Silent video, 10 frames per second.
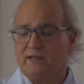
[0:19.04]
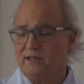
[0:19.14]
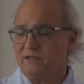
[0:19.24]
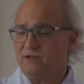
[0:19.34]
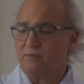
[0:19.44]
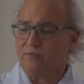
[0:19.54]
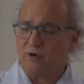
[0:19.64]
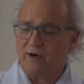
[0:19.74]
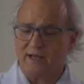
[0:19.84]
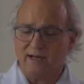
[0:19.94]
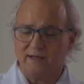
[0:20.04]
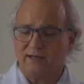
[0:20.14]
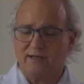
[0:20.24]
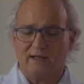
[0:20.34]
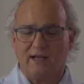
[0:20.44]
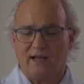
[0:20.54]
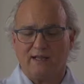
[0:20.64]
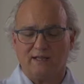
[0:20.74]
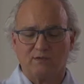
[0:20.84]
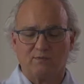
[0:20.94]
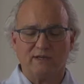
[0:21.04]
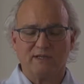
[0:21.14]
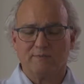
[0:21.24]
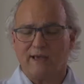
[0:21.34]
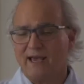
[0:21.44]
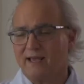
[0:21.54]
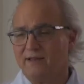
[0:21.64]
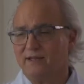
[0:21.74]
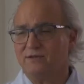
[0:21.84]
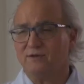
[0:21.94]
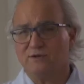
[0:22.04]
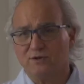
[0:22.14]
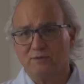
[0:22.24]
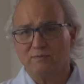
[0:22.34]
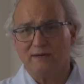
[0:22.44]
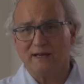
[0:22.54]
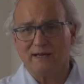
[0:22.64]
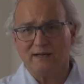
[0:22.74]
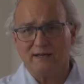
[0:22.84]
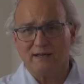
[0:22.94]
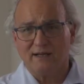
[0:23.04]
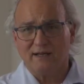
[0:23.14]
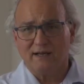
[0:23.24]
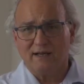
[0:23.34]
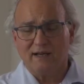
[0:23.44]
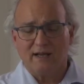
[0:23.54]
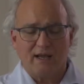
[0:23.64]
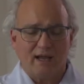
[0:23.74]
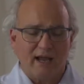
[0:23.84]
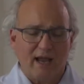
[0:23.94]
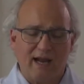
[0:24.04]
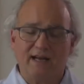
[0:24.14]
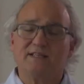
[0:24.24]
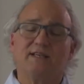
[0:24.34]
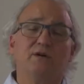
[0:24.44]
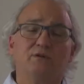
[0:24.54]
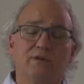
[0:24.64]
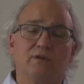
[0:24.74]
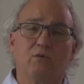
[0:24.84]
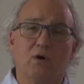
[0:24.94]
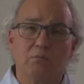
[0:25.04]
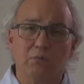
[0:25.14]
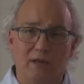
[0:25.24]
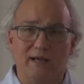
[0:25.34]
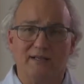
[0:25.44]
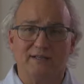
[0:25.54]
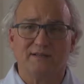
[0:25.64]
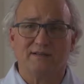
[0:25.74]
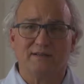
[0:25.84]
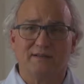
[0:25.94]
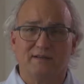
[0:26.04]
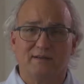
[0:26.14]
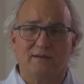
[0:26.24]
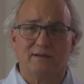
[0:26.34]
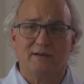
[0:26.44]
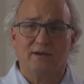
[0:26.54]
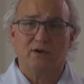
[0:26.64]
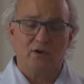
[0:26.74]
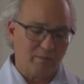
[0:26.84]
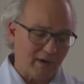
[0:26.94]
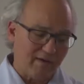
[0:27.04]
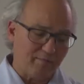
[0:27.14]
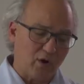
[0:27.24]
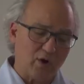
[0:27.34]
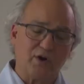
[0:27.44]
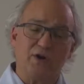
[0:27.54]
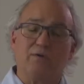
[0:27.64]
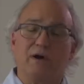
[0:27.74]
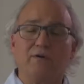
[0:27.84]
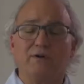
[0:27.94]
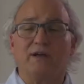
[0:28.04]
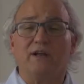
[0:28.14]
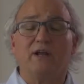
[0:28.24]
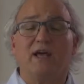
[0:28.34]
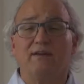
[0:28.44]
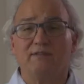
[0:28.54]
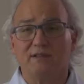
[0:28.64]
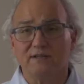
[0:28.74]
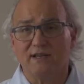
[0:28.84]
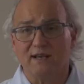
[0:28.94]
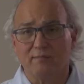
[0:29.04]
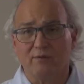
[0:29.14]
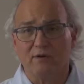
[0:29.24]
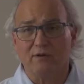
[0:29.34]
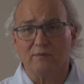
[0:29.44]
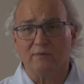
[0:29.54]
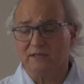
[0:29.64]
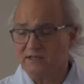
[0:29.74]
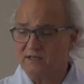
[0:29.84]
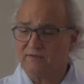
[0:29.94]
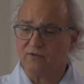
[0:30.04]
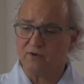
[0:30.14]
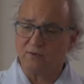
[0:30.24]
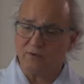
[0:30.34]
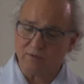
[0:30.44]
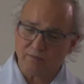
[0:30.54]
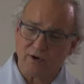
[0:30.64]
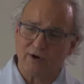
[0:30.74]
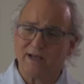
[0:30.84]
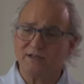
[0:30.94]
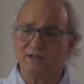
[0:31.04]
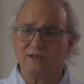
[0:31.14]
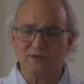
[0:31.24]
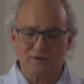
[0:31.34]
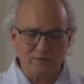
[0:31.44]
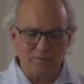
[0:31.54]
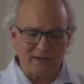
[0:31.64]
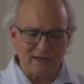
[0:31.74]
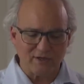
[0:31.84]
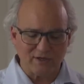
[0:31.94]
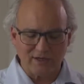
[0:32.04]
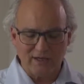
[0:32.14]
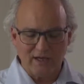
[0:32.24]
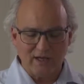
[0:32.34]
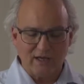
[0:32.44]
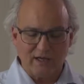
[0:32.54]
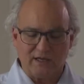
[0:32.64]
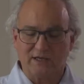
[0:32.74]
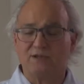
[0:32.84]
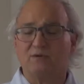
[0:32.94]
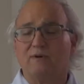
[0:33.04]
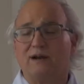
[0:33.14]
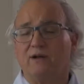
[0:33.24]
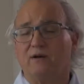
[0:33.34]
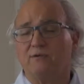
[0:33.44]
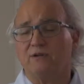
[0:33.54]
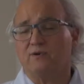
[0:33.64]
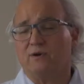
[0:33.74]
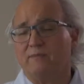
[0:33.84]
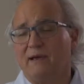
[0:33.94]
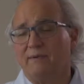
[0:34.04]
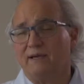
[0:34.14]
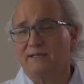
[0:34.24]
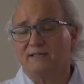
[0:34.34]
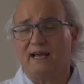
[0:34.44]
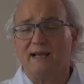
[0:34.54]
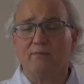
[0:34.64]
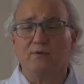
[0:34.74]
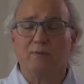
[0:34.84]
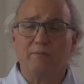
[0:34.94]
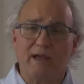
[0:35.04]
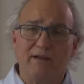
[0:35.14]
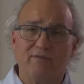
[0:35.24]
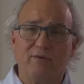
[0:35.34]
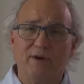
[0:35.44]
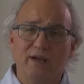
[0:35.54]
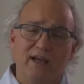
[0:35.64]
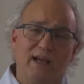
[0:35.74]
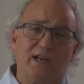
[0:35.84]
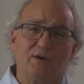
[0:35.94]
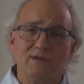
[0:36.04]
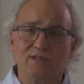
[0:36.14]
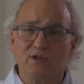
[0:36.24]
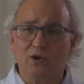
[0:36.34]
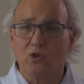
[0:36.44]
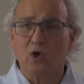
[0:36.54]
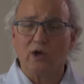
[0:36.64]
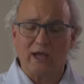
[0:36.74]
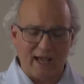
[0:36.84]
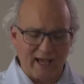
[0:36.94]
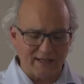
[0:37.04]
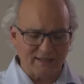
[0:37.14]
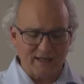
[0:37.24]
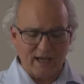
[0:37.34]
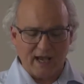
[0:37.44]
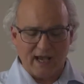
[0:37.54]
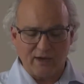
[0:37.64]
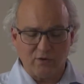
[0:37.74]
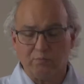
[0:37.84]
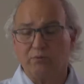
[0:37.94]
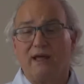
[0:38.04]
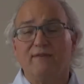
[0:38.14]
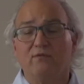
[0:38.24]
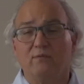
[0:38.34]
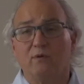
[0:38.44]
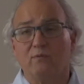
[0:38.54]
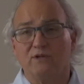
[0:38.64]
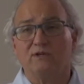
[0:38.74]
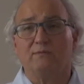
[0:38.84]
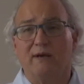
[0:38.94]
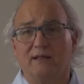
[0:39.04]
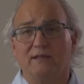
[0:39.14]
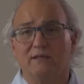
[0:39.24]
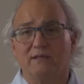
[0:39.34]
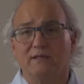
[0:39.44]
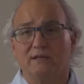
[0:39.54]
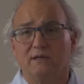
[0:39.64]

lets you pronate, and then swings back, lets you supinate, and it's healed in the wrong place. You may have broken your ulna and you're having the same problem. It's interfering with your pronation, your supination, your distal radial ulnar joint may be unstable or painful, and your wrist no longer has a good platform on which to balance.